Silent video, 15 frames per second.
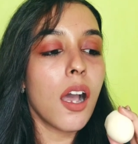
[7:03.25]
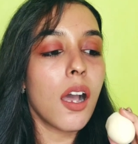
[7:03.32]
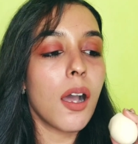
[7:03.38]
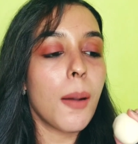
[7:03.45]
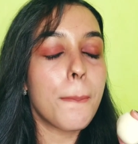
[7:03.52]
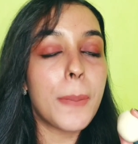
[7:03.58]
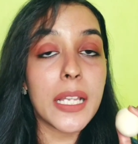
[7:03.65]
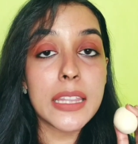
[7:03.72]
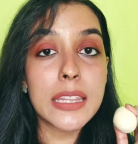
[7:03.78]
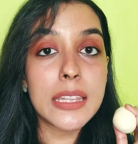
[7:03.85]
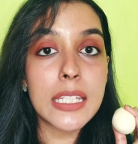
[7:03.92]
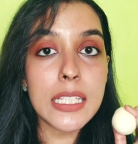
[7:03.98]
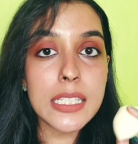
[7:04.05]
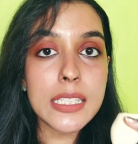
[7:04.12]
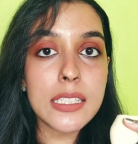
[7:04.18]
Uh,
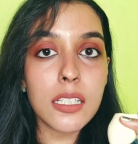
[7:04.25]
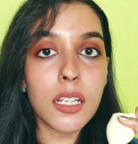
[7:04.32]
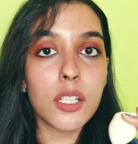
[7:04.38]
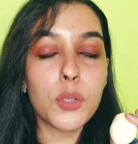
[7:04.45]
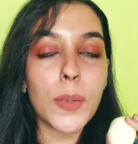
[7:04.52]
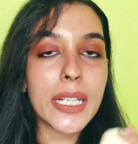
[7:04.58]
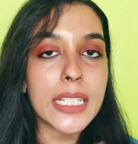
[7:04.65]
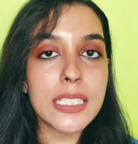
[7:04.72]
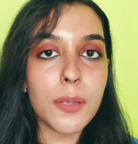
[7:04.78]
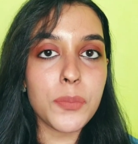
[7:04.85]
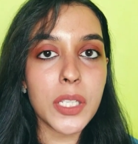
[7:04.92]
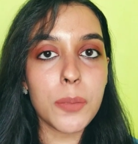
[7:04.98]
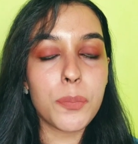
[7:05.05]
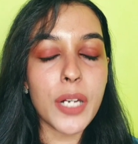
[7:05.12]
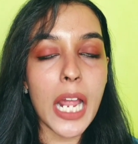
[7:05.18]
but this 20 uh,
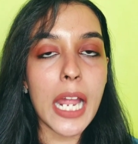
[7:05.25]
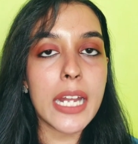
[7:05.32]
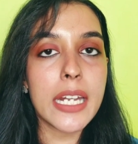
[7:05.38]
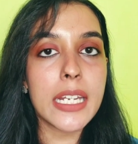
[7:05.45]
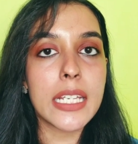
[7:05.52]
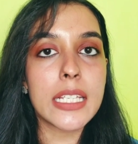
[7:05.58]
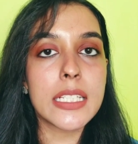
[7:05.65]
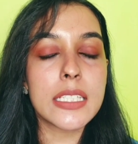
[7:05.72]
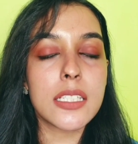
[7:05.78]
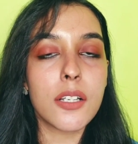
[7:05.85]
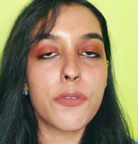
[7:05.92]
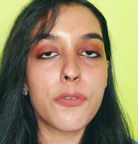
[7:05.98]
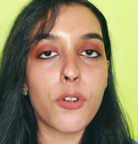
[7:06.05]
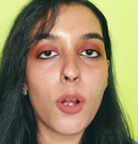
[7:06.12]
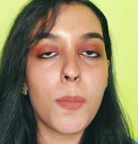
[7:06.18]
something brand is
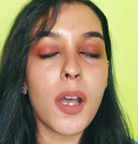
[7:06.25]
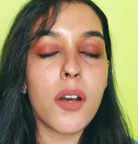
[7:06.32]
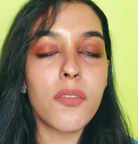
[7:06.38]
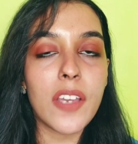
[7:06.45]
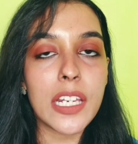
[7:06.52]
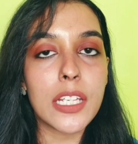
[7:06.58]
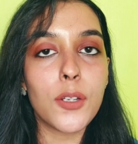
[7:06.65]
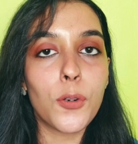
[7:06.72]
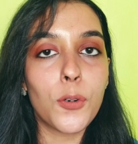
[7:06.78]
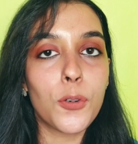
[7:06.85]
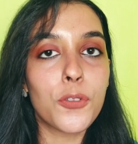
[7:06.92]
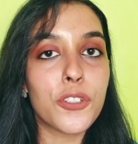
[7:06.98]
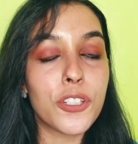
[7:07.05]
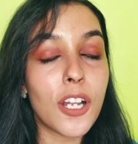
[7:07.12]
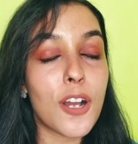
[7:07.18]
from our very
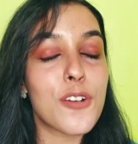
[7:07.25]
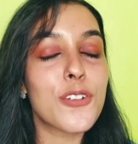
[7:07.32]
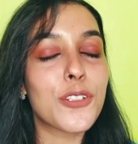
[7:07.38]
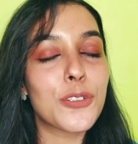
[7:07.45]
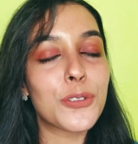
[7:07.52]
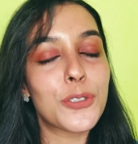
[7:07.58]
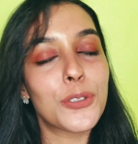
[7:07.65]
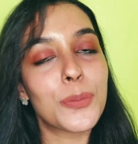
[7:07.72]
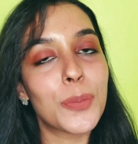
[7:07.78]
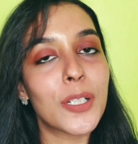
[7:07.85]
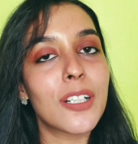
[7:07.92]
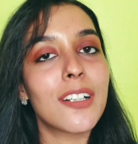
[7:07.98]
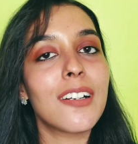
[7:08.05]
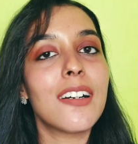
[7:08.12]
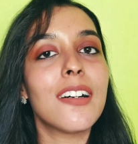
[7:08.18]
own renowned
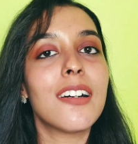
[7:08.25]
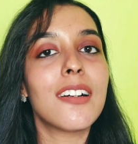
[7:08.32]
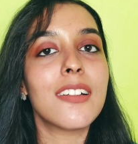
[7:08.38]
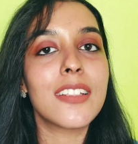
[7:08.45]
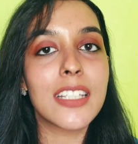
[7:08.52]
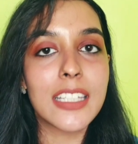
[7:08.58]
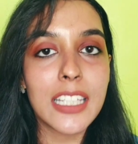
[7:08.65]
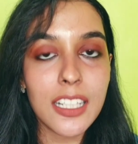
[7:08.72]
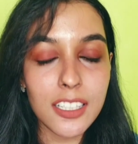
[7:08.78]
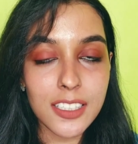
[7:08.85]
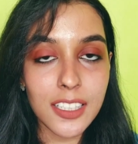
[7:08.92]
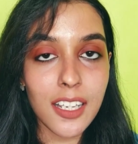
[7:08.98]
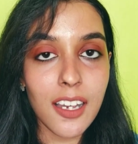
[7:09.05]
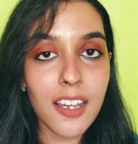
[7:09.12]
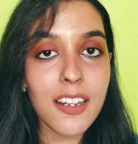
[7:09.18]
YouTuber uh, Nidhi
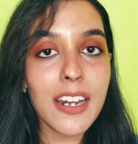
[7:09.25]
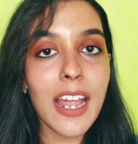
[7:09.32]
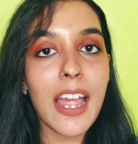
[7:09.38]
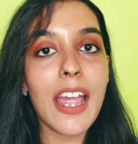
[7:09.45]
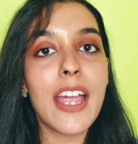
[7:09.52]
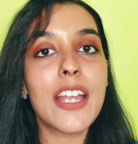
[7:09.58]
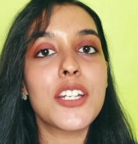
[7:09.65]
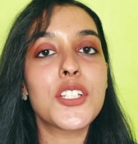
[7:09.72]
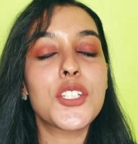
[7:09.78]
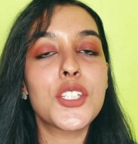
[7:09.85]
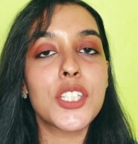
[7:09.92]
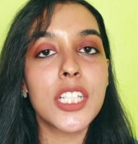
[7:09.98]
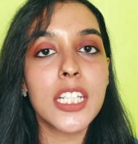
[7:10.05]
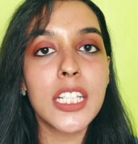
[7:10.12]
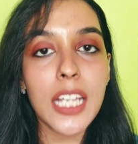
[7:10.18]
Katiyar and
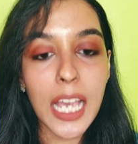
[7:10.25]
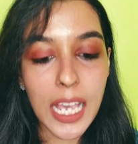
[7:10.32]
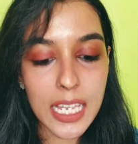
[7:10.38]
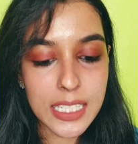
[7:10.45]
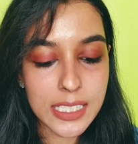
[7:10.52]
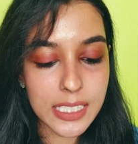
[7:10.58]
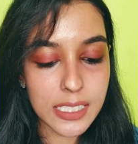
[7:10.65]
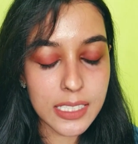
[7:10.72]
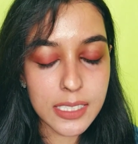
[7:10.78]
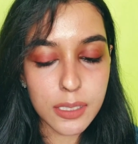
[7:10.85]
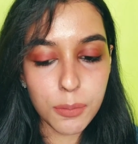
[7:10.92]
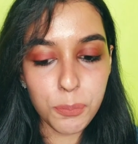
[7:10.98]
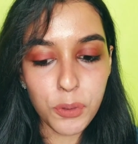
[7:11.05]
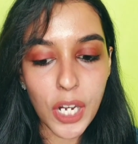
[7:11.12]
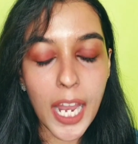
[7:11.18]
she has this
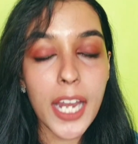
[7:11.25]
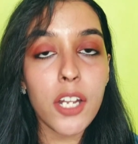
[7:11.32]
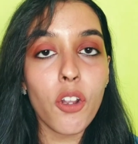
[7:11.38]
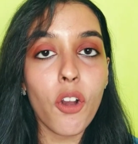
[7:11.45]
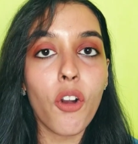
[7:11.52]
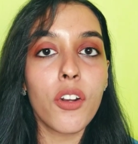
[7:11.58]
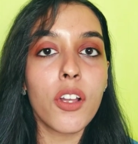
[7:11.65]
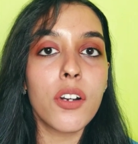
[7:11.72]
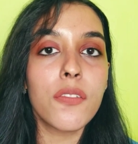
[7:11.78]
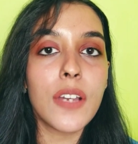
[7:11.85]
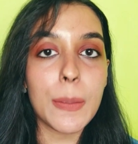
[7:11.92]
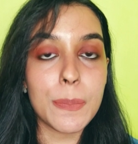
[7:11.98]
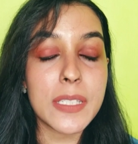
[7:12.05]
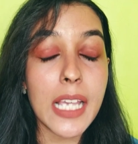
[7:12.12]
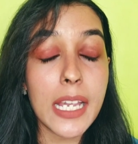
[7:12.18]
brand on her
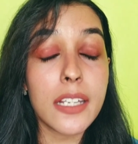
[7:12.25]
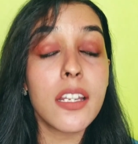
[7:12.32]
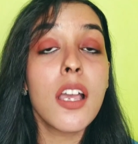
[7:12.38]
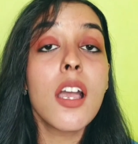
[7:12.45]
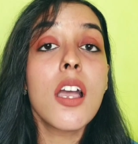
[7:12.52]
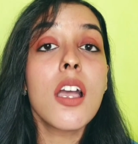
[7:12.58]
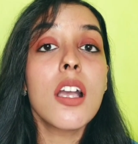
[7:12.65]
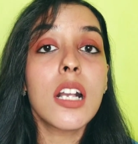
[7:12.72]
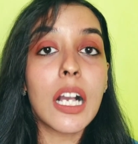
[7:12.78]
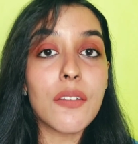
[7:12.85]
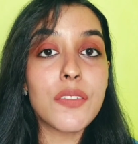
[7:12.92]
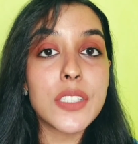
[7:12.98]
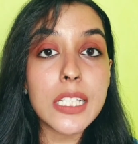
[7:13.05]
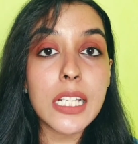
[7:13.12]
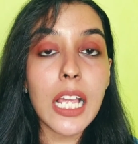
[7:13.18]
website
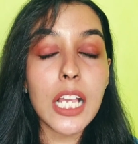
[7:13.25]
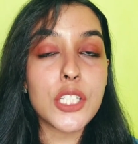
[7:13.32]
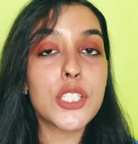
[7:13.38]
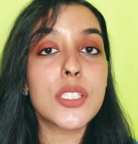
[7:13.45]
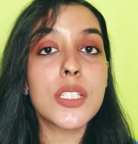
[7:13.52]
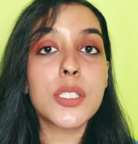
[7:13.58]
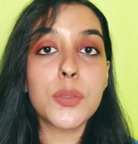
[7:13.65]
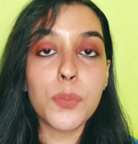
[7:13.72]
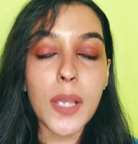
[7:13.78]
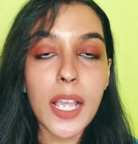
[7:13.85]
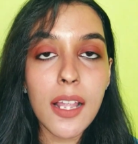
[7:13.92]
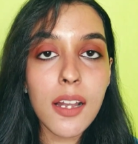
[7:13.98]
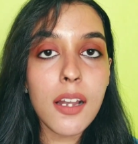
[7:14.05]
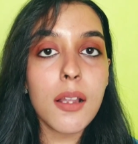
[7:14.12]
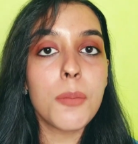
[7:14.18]
Cuffs and Lashes as
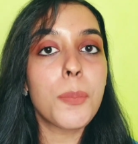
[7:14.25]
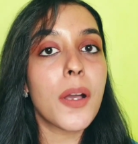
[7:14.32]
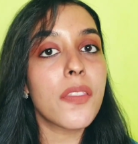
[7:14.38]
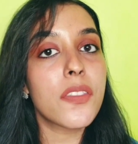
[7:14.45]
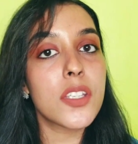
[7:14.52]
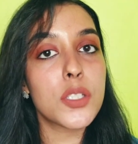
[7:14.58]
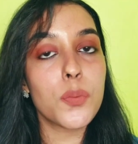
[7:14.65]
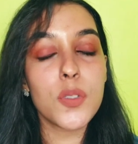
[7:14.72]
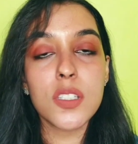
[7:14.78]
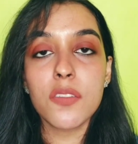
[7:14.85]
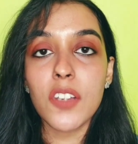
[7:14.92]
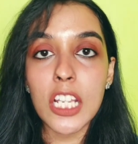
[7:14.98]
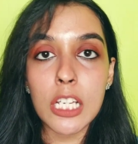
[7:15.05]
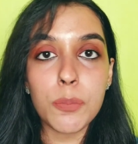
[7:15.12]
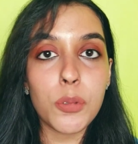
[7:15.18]
well but this was
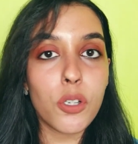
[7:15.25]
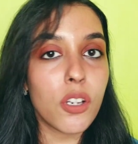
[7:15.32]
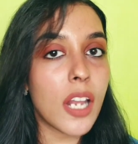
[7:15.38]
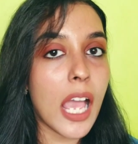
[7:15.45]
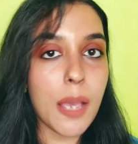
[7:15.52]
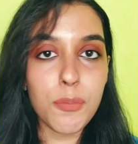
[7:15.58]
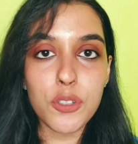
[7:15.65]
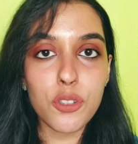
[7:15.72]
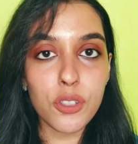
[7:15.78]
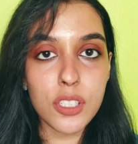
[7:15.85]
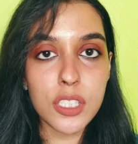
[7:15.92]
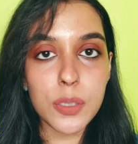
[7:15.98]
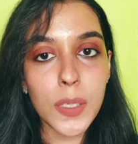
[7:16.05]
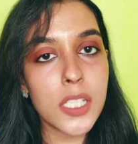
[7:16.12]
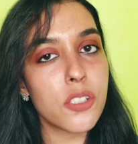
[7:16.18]
available on Amazon
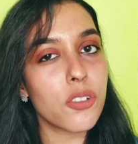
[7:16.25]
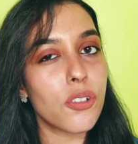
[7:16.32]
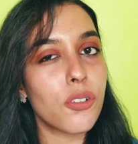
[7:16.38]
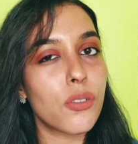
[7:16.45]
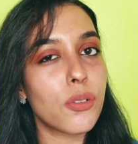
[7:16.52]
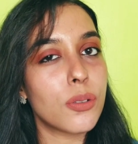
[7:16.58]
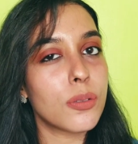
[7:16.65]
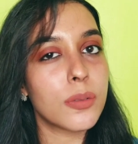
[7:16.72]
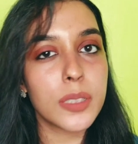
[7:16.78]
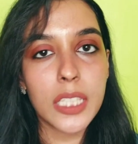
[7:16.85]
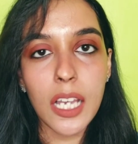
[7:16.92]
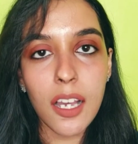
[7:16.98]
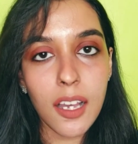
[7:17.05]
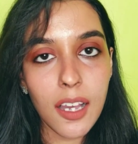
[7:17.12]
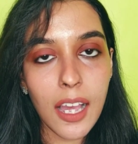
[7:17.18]
as well so
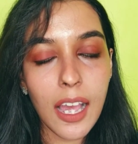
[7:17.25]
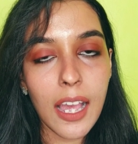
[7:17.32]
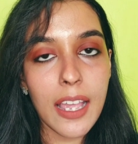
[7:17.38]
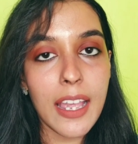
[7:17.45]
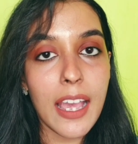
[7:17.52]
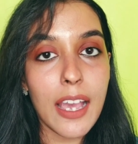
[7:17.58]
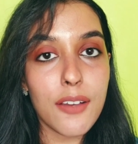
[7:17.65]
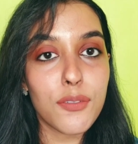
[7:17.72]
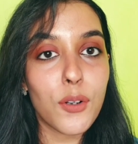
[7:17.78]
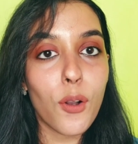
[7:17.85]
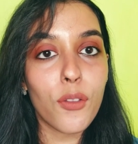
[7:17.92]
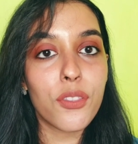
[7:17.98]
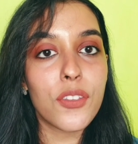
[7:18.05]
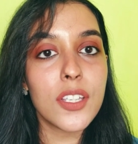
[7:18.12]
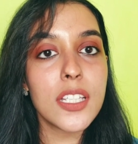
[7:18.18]
yeah I have
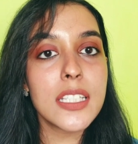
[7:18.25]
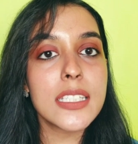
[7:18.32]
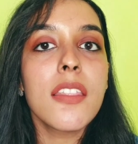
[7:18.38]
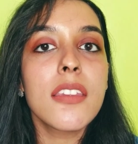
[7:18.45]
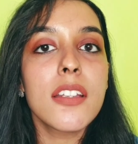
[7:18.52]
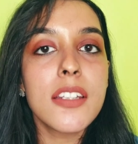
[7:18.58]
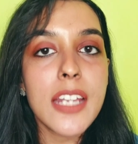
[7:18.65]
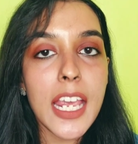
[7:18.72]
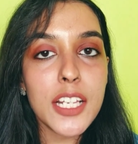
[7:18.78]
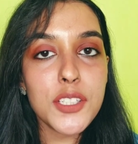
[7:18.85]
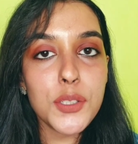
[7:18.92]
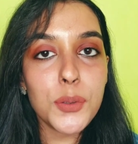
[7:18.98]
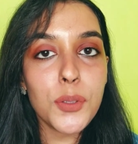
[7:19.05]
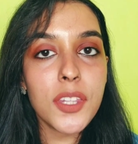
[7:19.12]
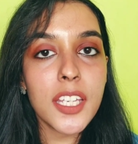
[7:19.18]
got this. The
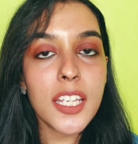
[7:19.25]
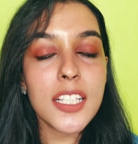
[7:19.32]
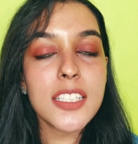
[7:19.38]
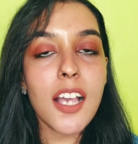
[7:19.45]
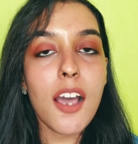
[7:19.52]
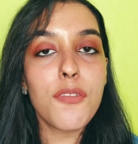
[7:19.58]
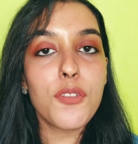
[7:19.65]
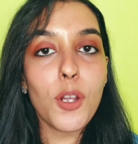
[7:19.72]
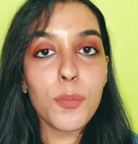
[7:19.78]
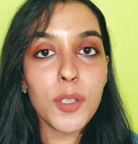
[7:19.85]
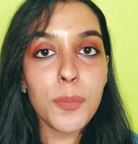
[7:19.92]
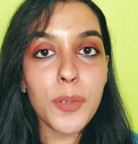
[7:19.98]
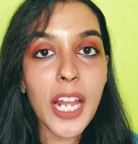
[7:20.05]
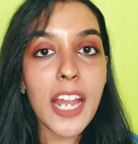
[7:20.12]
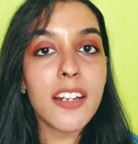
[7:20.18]
next two things are from
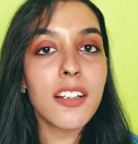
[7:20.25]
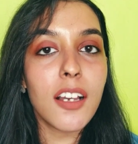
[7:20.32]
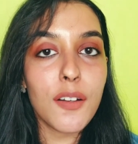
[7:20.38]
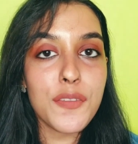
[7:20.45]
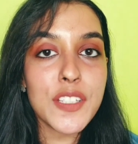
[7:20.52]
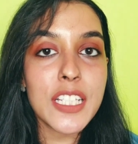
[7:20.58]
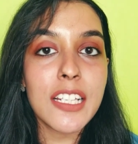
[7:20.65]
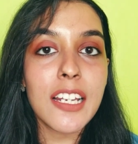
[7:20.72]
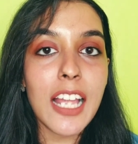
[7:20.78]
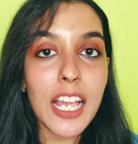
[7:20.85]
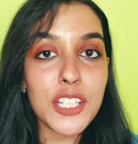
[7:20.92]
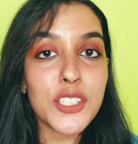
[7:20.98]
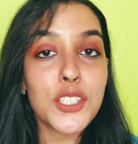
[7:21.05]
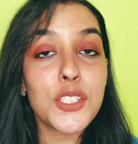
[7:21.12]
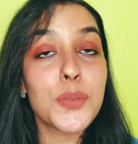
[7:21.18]
the brand Cuffs and
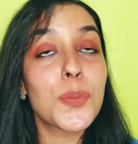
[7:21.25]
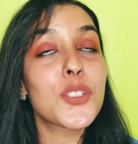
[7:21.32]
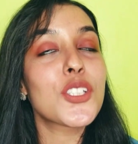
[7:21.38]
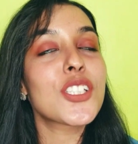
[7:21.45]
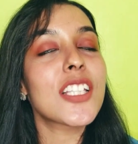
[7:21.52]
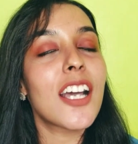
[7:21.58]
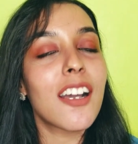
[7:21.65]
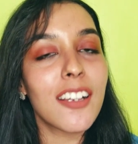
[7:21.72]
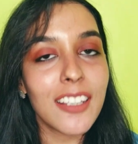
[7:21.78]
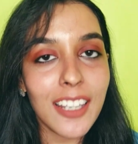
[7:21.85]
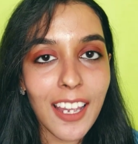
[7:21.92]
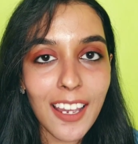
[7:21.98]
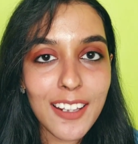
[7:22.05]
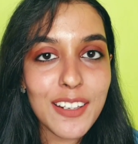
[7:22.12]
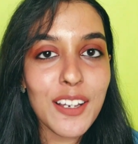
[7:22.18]
Lashes which is
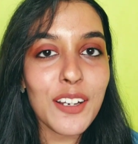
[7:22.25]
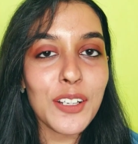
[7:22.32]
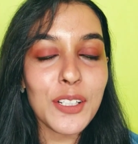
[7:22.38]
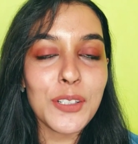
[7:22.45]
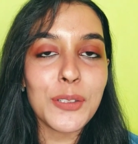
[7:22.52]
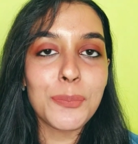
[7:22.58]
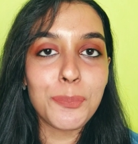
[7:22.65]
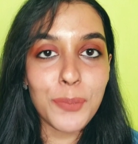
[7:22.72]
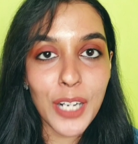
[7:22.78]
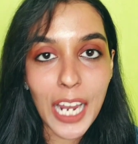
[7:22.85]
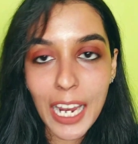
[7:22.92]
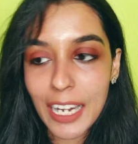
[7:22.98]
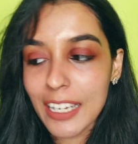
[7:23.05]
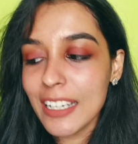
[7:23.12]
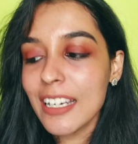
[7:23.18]
again her
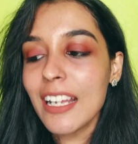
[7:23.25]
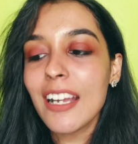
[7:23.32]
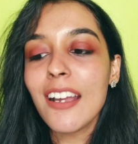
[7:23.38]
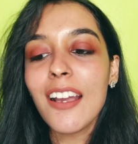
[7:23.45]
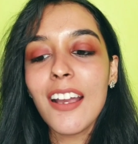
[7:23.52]
brand.